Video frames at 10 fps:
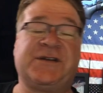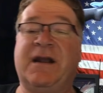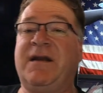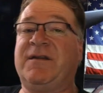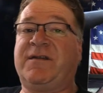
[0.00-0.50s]

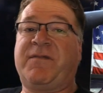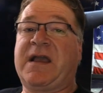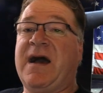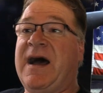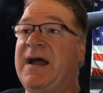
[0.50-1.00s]
Chariots of the
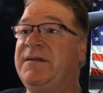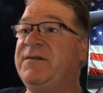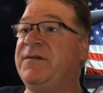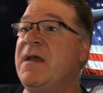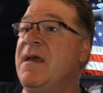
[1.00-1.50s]

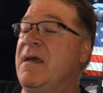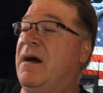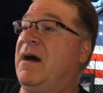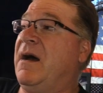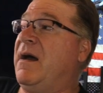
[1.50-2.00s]
Gods.
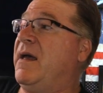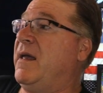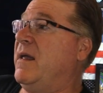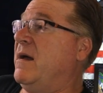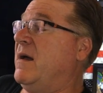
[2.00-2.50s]

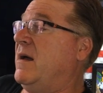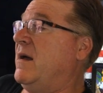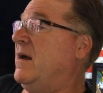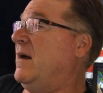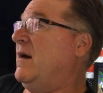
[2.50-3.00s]
I, uh,
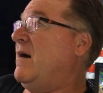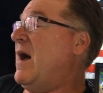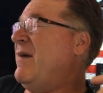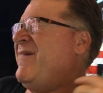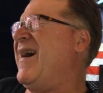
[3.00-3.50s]

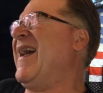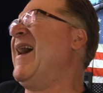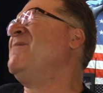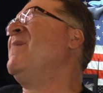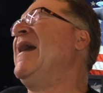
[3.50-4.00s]
I, I
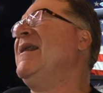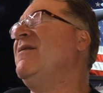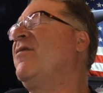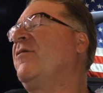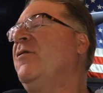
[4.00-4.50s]
had made
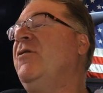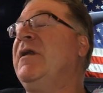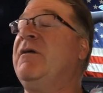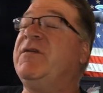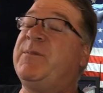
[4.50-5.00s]
it through
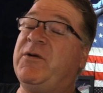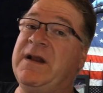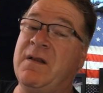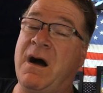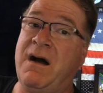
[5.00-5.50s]
and it was
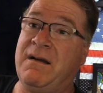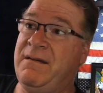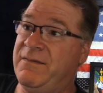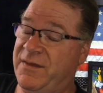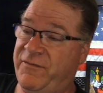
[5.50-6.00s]
pretty
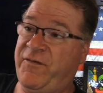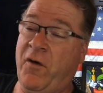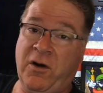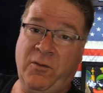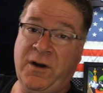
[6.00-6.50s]
long, the
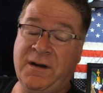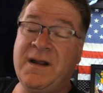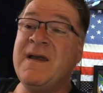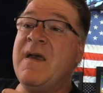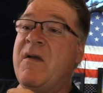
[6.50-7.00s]

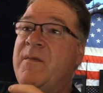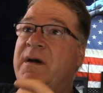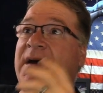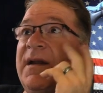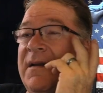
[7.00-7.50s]
forward,
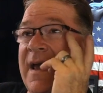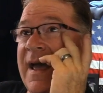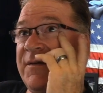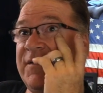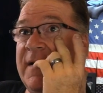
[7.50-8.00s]
but
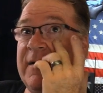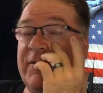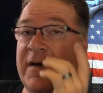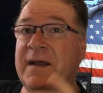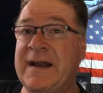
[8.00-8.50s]
as
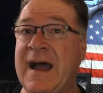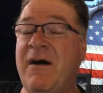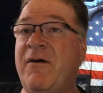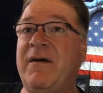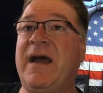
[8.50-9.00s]
of uh,
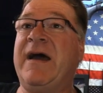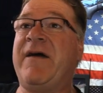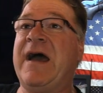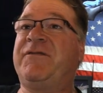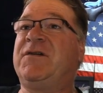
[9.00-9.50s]
now,
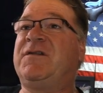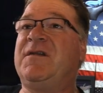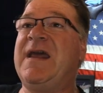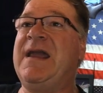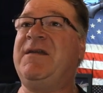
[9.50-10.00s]
after
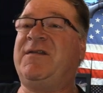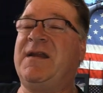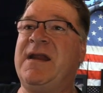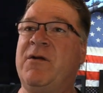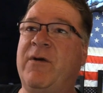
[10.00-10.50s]
today,
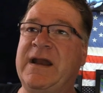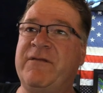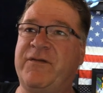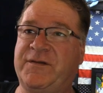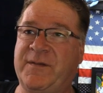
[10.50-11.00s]
sitting and
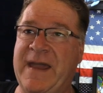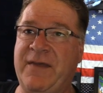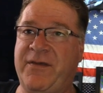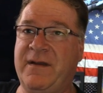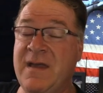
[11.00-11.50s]
waiting for
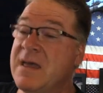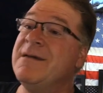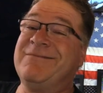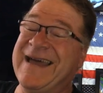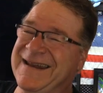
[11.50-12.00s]
Samantha,
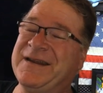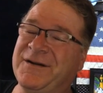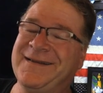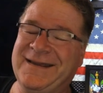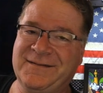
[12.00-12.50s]
not
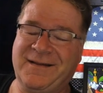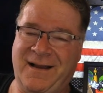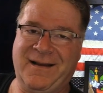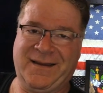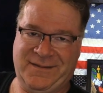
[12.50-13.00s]
nearly as
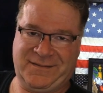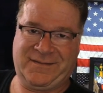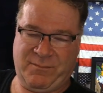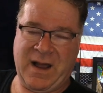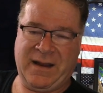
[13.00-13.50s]
long
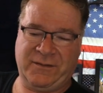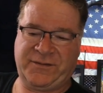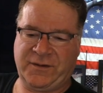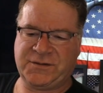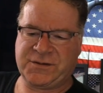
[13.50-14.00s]
as Miles'
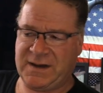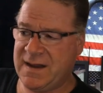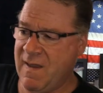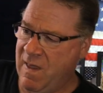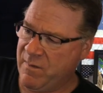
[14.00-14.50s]

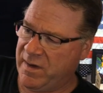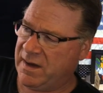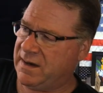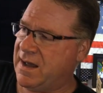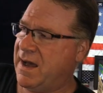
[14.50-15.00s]
surgery,
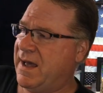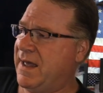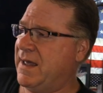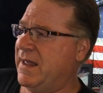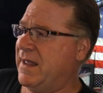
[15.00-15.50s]
but
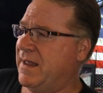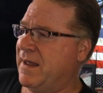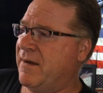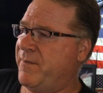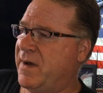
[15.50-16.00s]
I
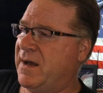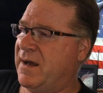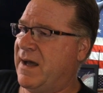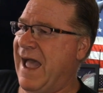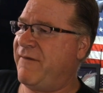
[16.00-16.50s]
am
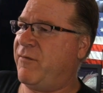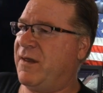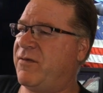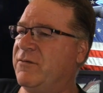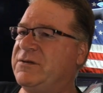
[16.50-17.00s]
uh,
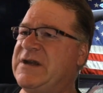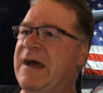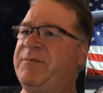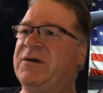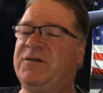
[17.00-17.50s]
halfway through
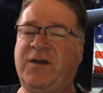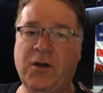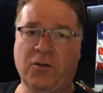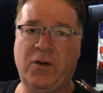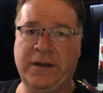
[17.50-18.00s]
chapter
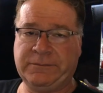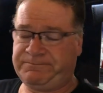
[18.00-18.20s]
two